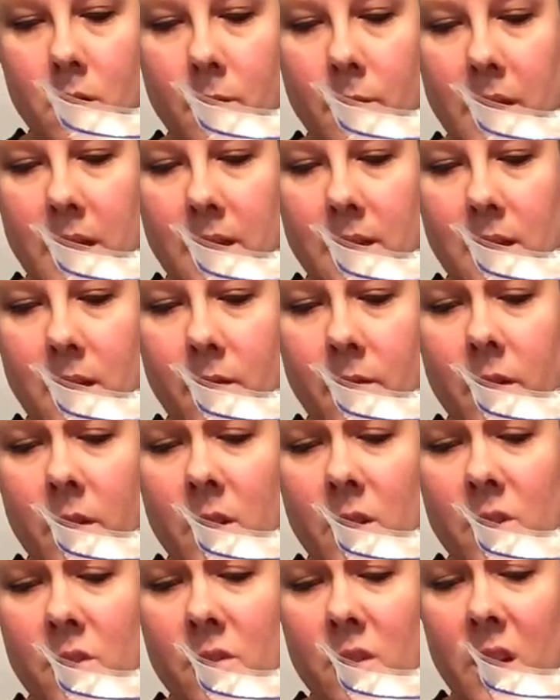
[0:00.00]
That's not
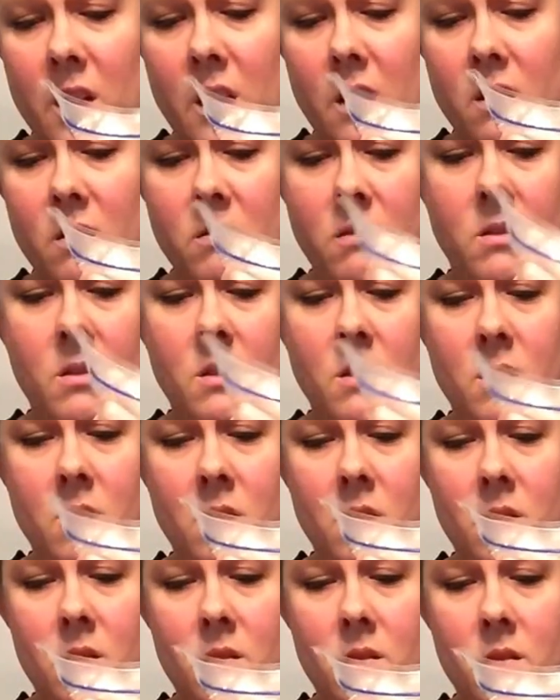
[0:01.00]
very straight.
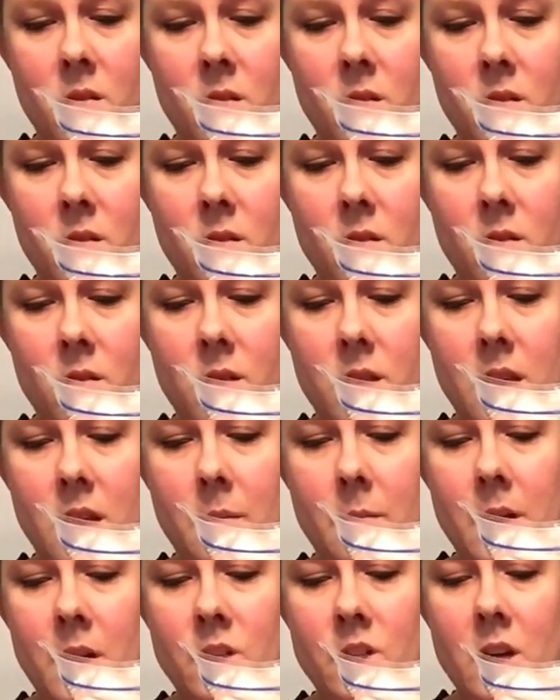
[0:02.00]
I think
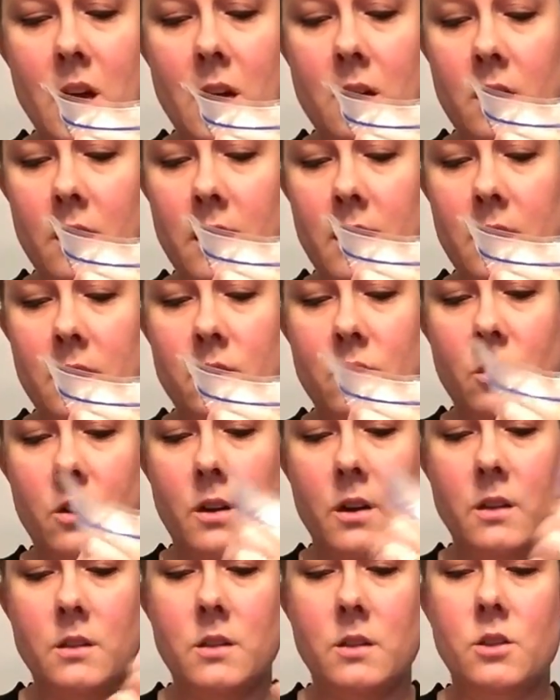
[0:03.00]
my chocolate is
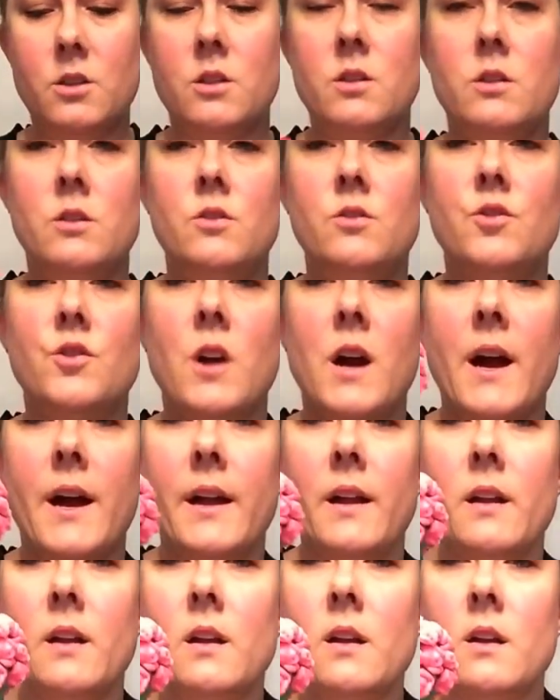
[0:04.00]
starting to just
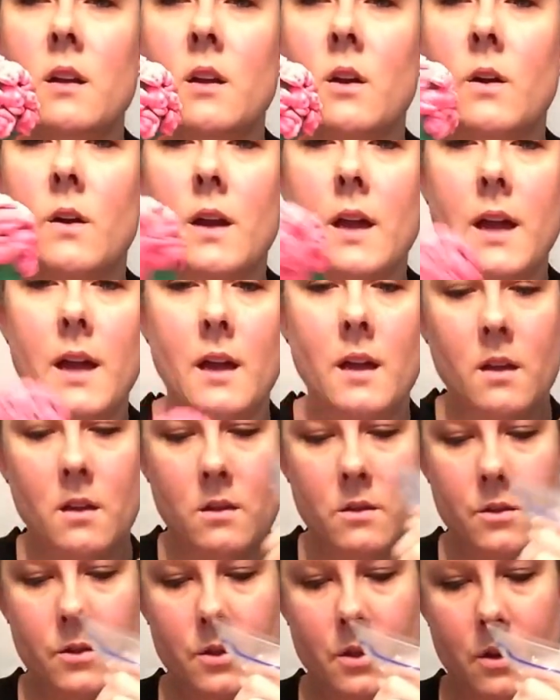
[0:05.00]
dry. Okay,
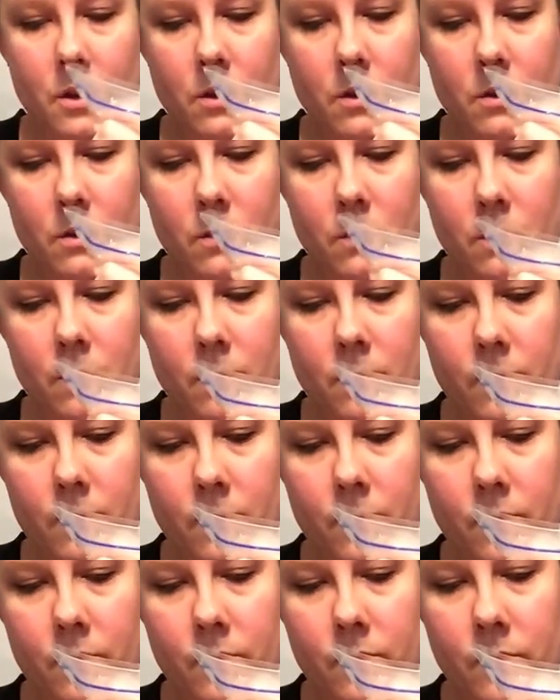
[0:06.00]
so
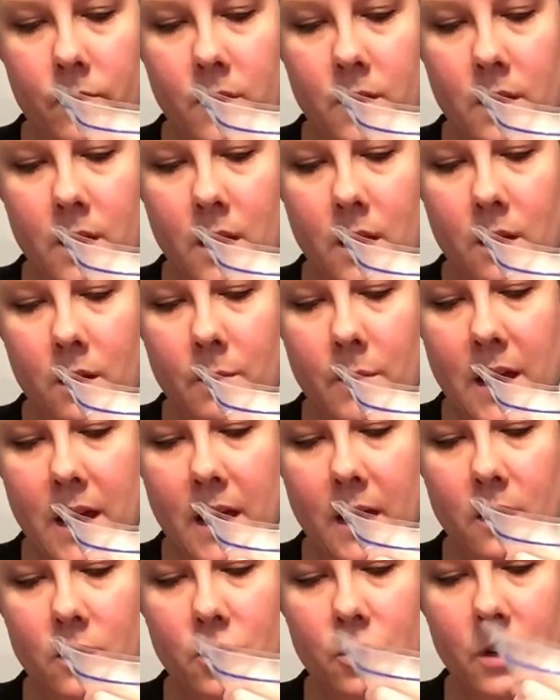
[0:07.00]
take your
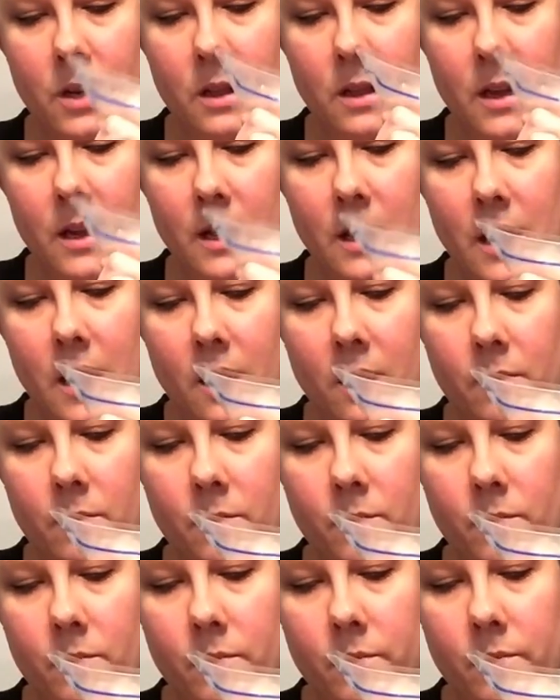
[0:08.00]
bag, straight line down.
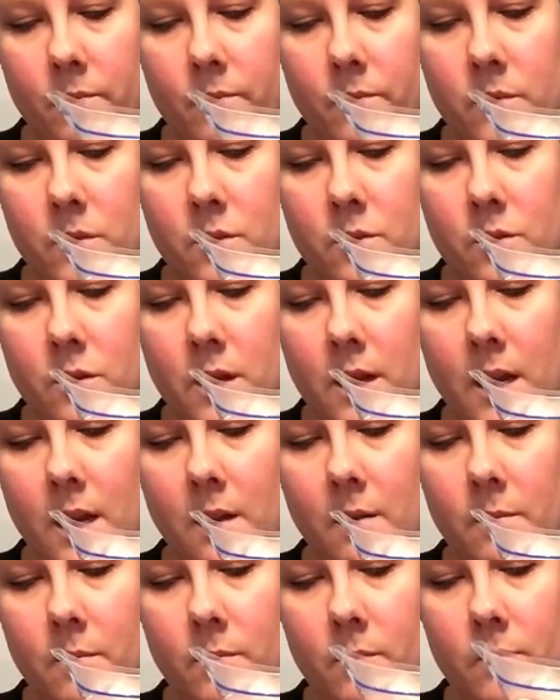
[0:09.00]

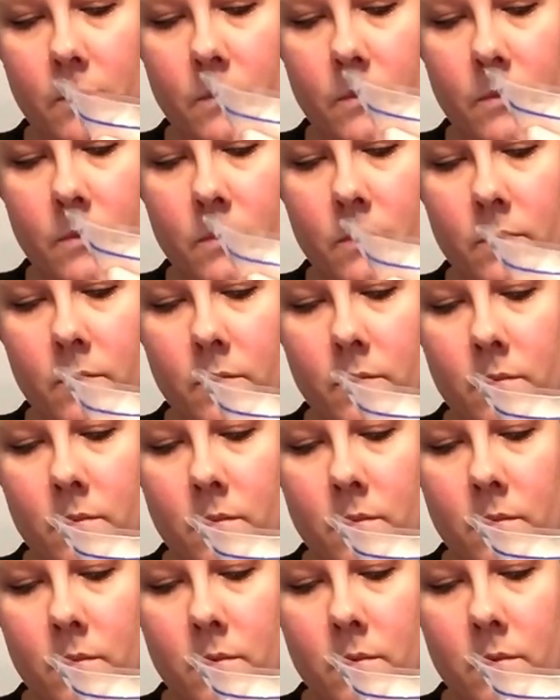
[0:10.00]
Straight,
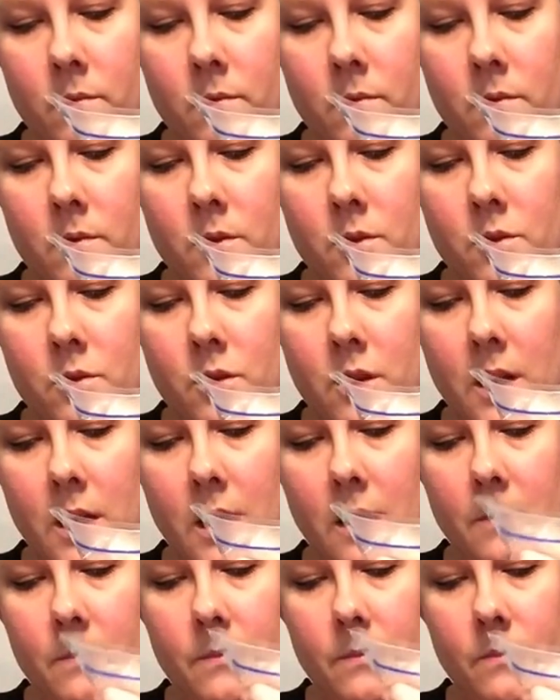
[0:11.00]

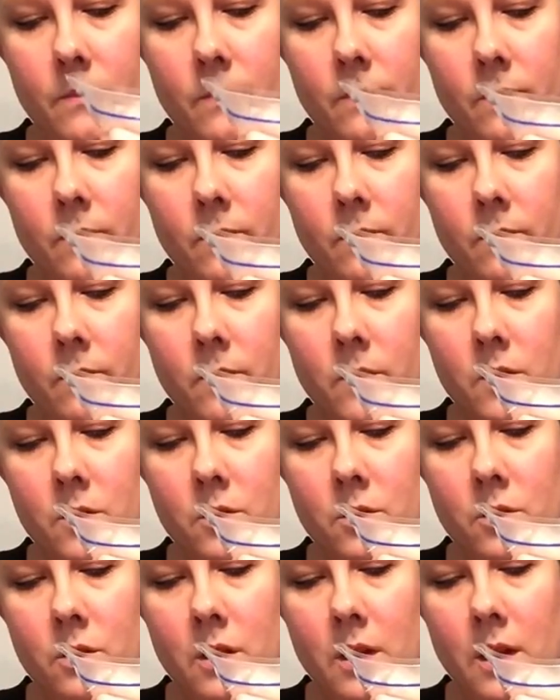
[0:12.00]
straight,
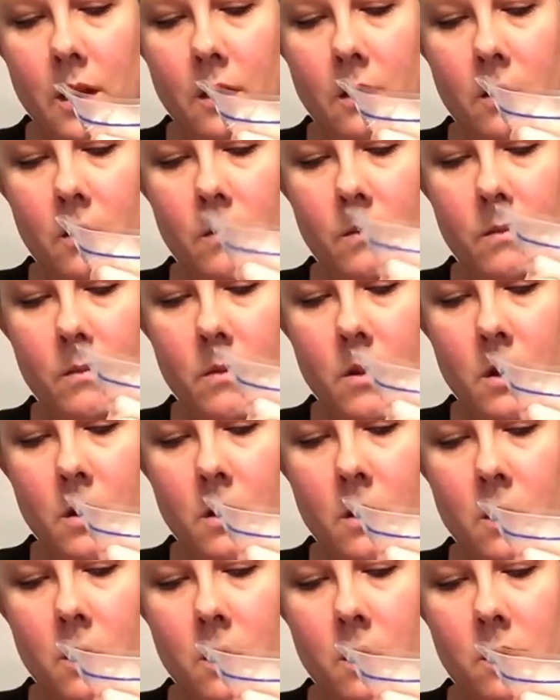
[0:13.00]
straight,
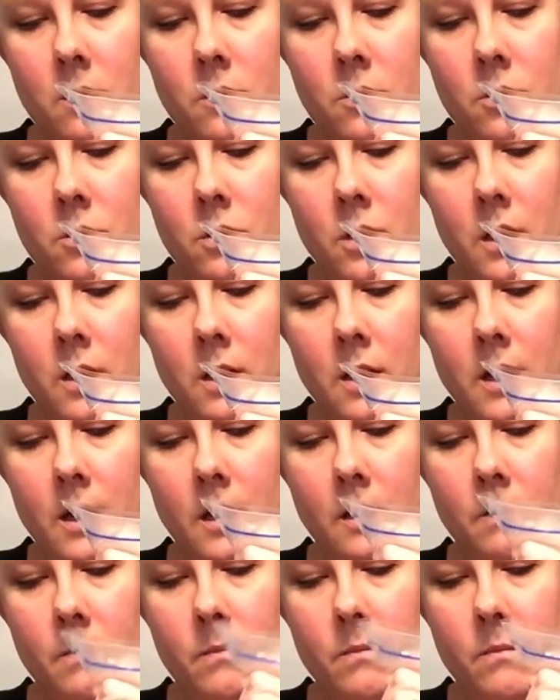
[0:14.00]
straight
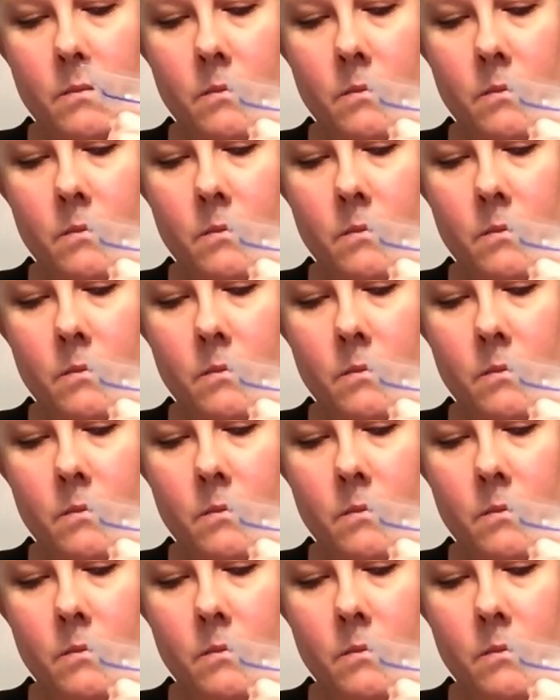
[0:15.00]
line.